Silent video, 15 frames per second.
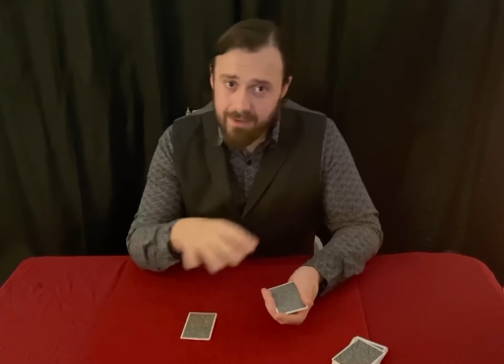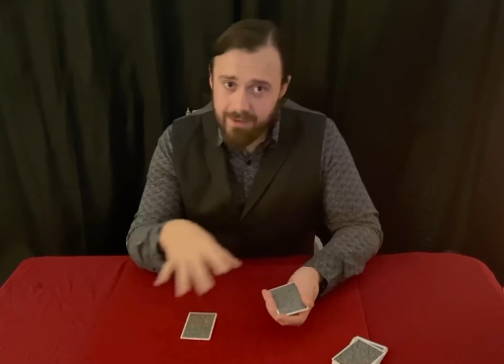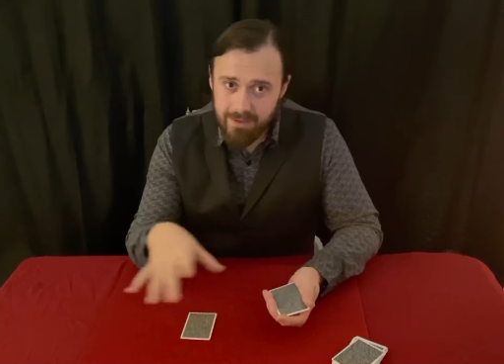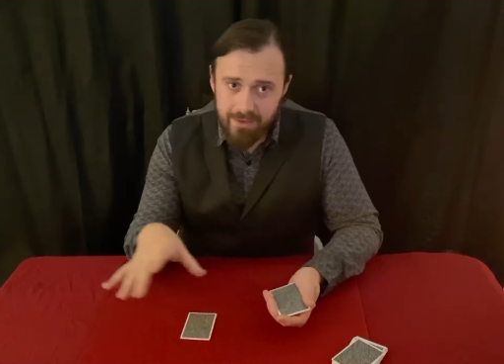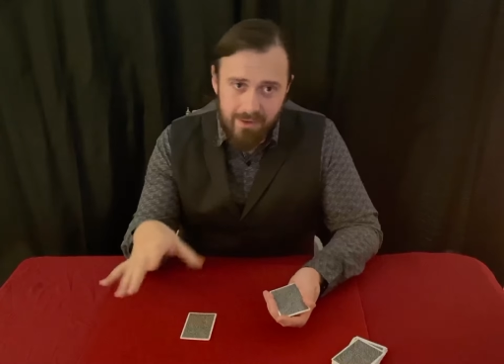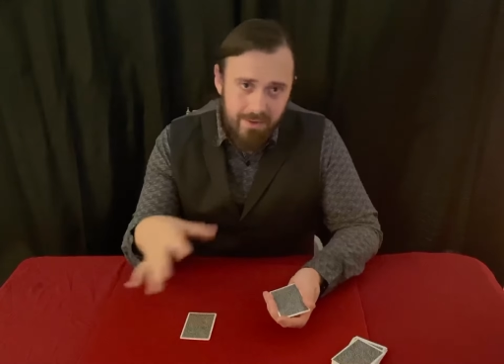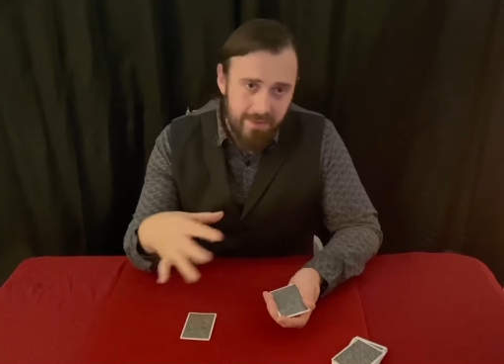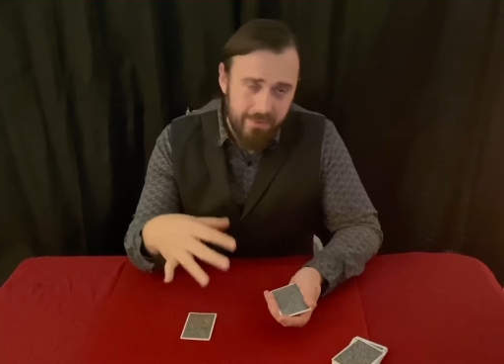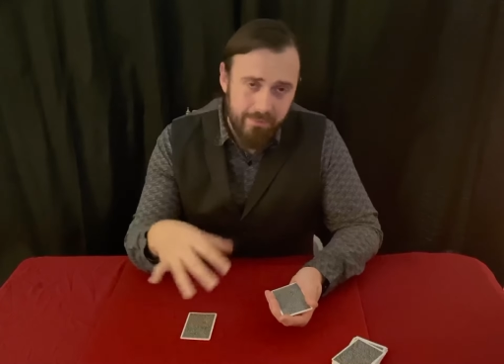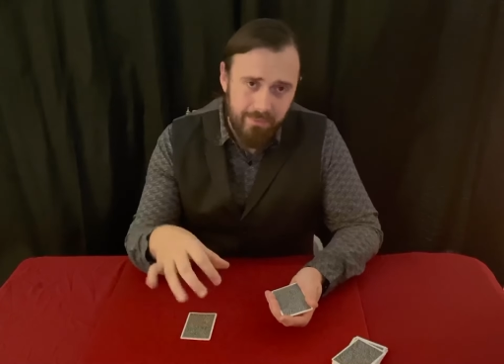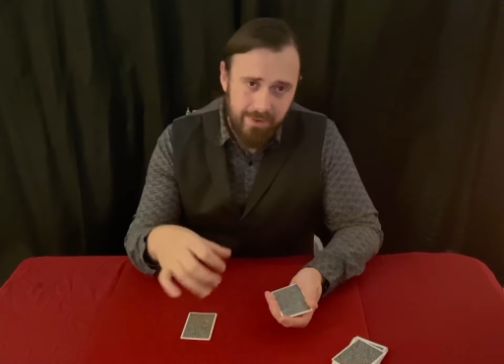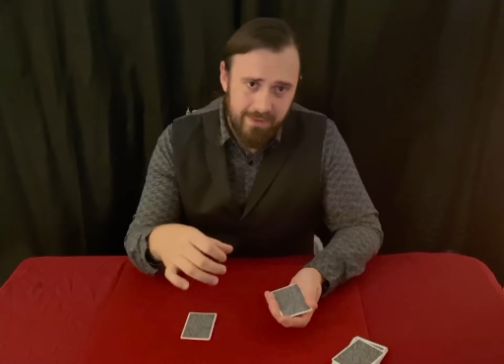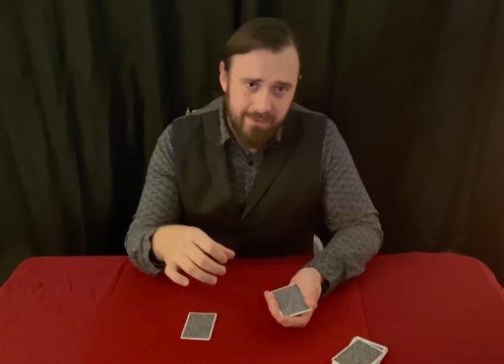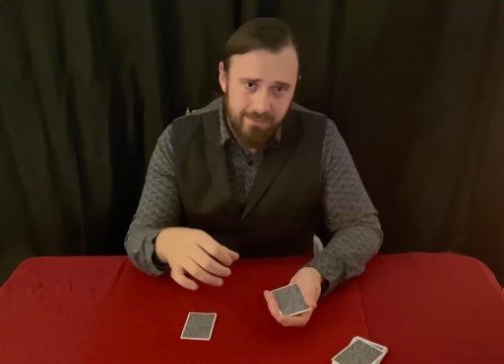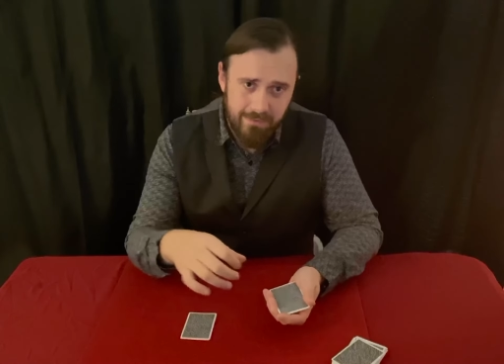not three
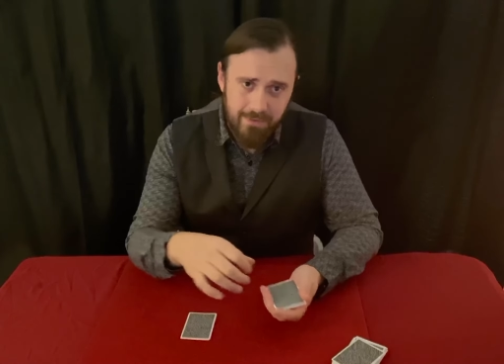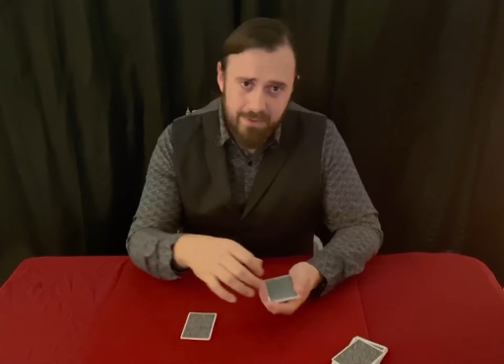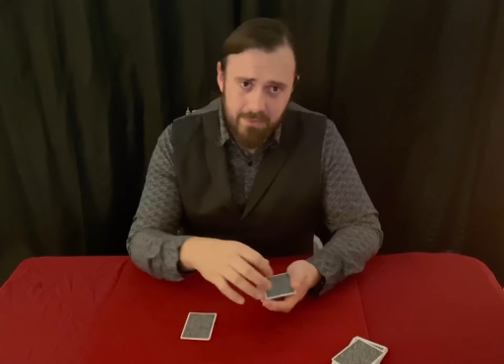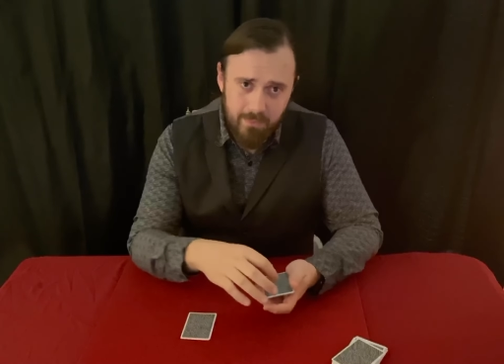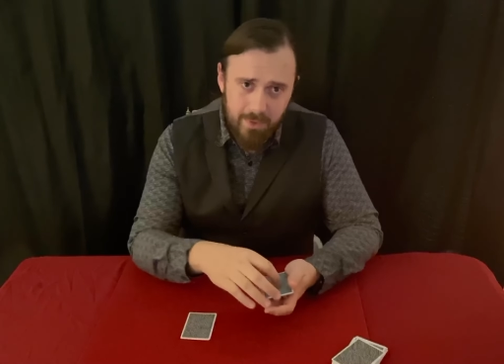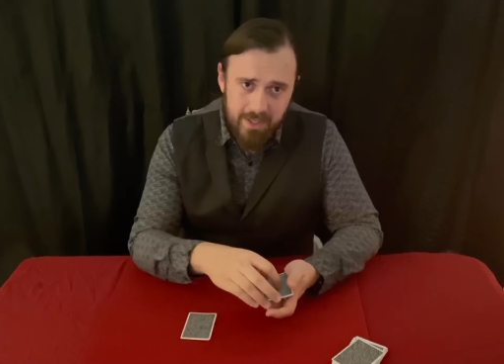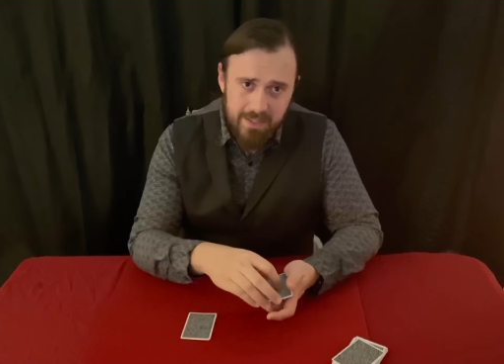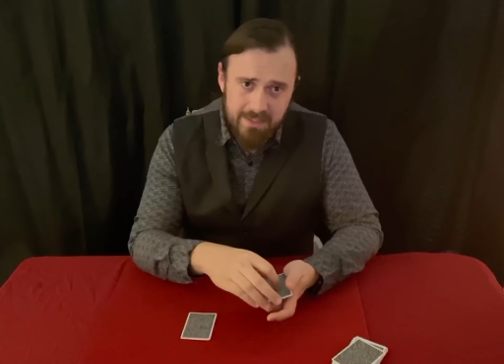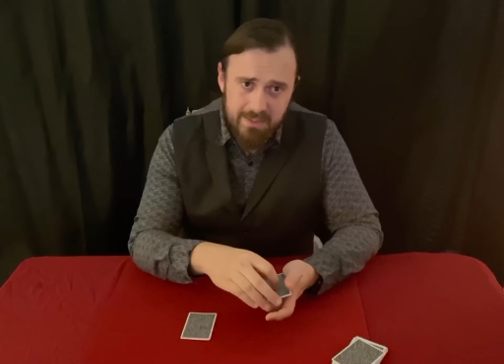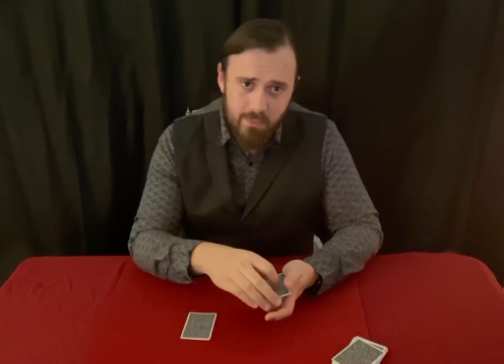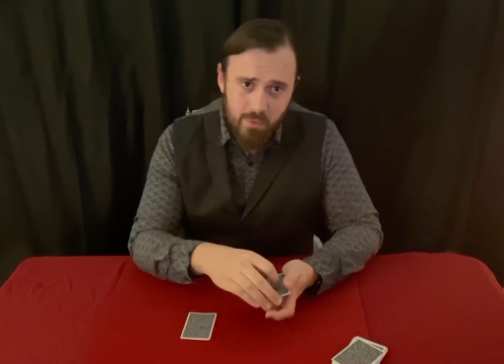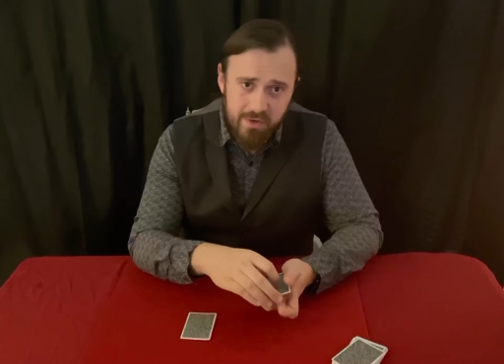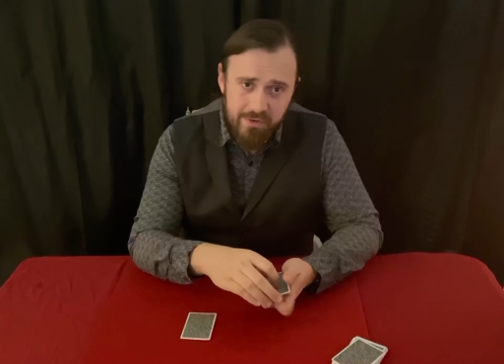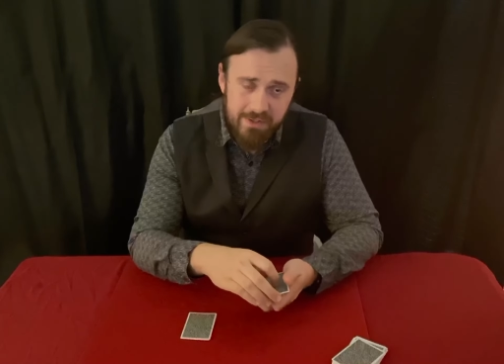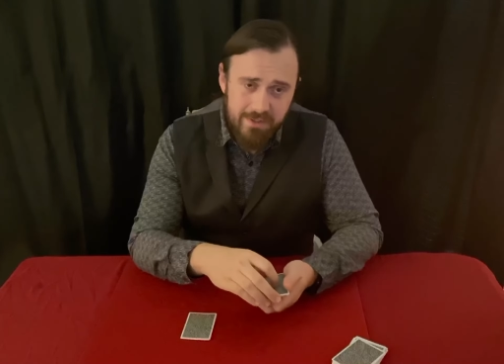in the first place? And what
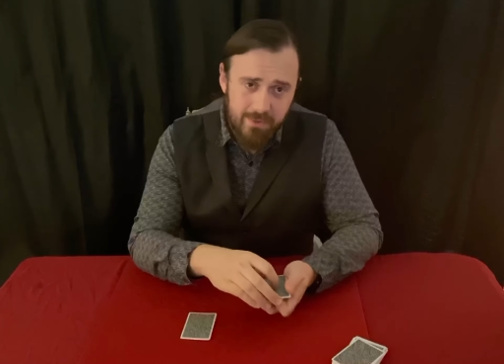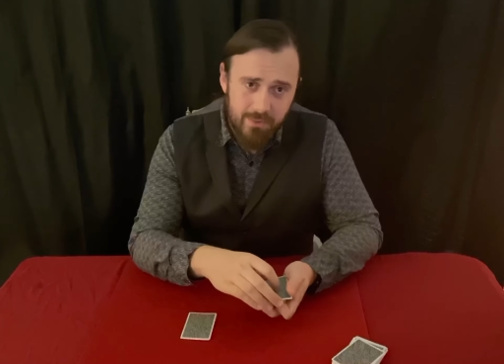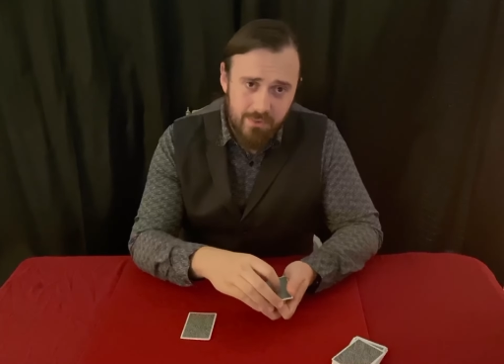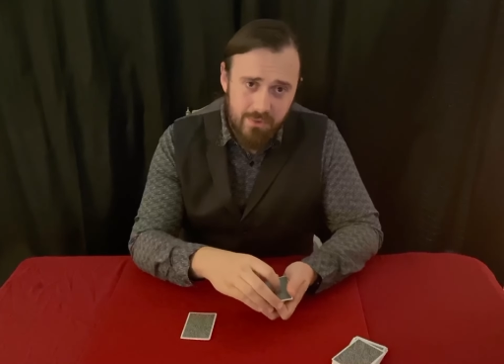if I told you